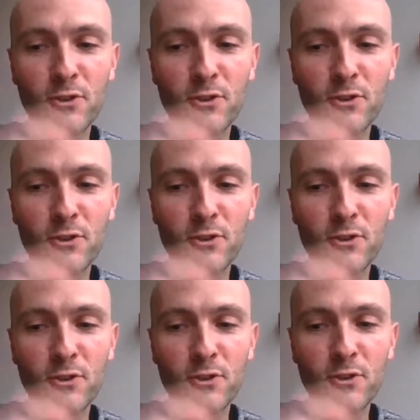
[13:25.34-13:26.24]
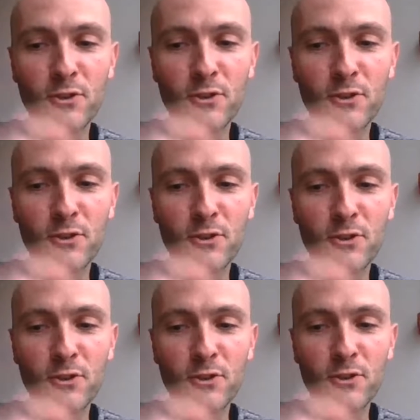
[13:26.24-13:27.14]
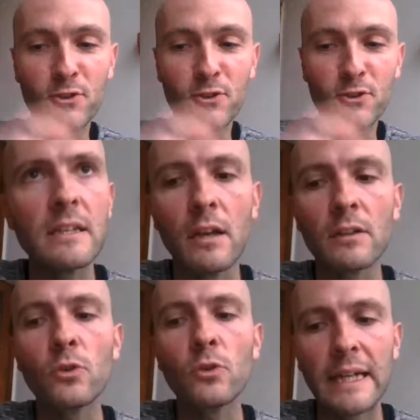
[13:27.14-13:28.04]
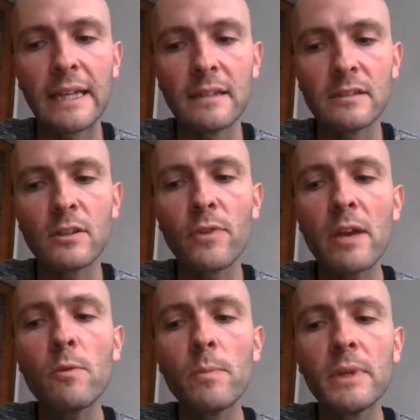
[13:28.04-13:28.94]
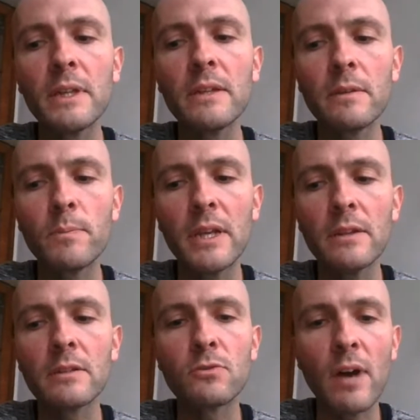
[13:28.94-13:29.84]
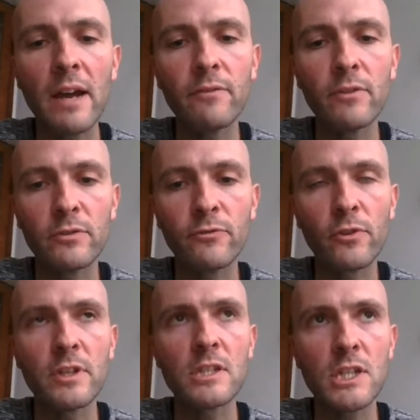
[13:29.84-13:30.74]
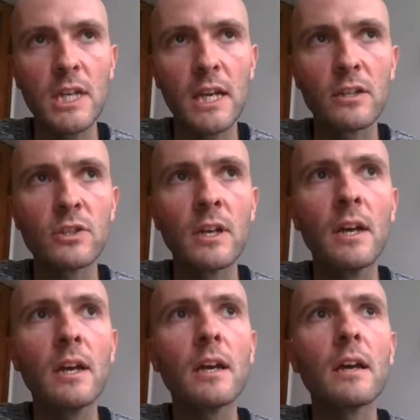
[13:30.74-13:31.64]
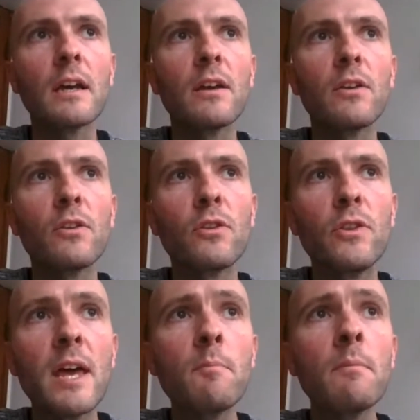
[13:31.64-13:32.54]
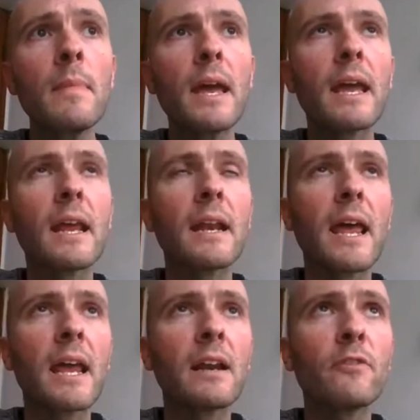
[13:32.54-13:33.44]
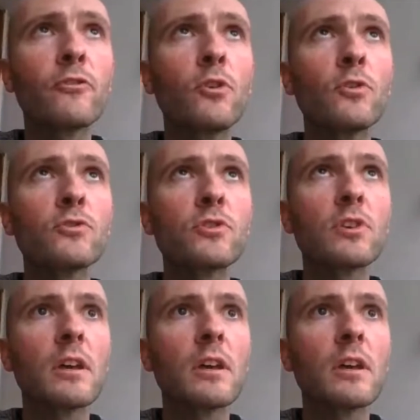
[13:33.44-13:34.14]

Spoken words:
they know that they need to get this done quickly. So they will be the drivers for this change. Them and of course